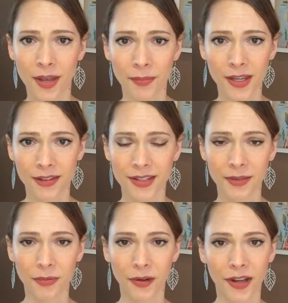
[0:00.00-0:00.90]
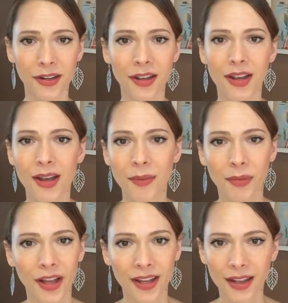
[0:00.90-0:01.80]
it up and get to the point.
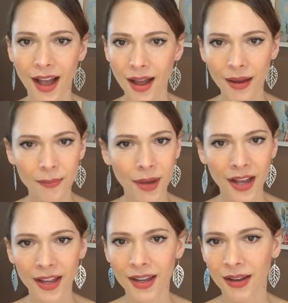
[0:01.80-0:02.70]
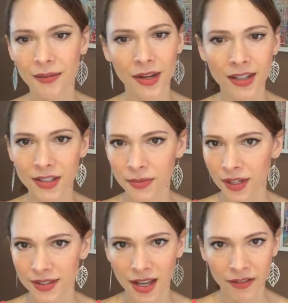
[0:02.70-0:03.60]
But what I just
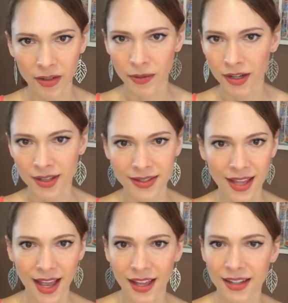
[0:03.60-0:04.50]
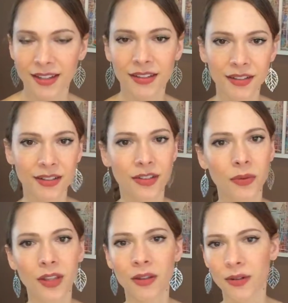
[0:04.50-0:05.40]
want to tell everyone is that
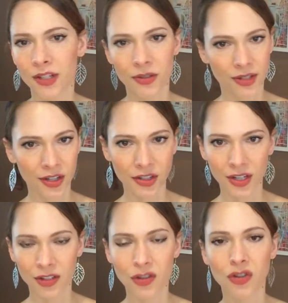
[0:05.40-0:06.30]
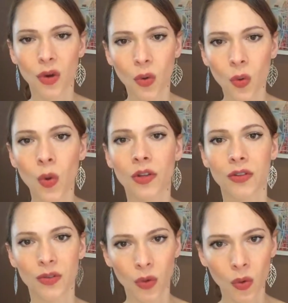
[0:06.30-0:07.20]
doing the reintroduction is
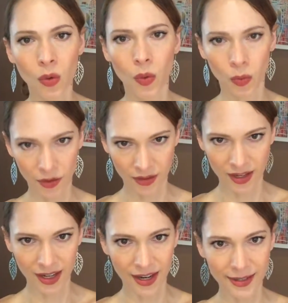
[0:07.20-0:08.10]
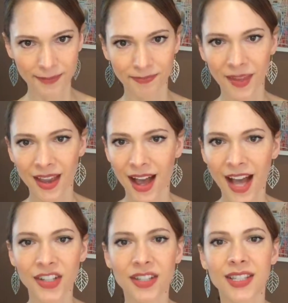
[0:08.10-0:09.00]
so worth it.
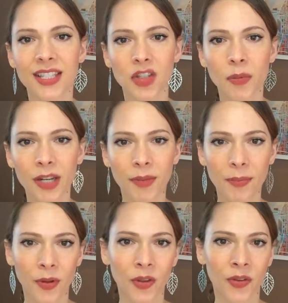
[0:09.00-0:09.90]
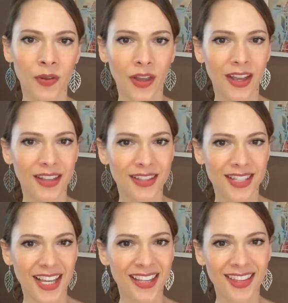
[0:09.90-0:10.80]
I just see so many people
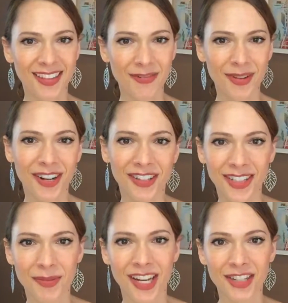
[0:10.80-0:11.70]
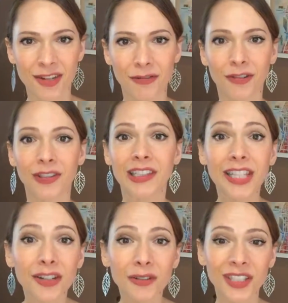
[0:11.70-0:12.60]
saying that they've been on elimination for
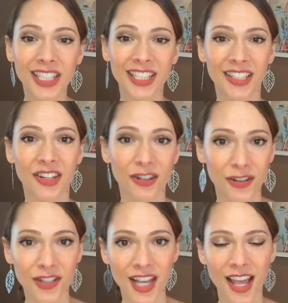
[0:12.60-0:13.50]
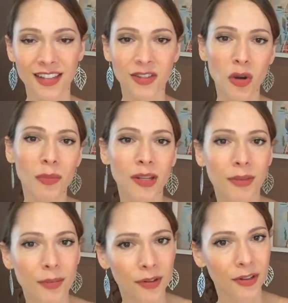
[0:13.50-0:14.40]
literally years, and so many
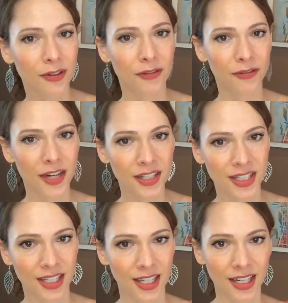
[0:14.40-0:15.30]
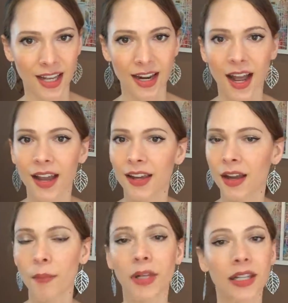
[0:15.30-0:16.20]
people are afraid to eat, and I
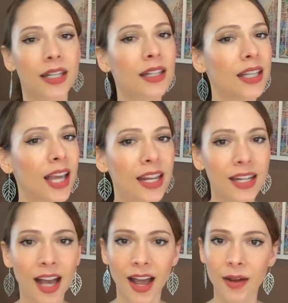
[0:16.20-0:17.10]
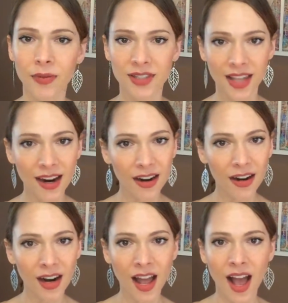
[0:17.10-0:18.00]
completely get it. I was
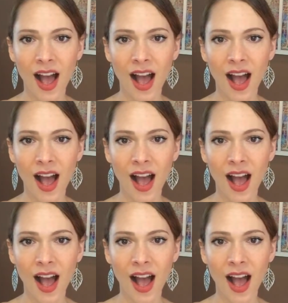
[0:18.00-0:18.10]
there.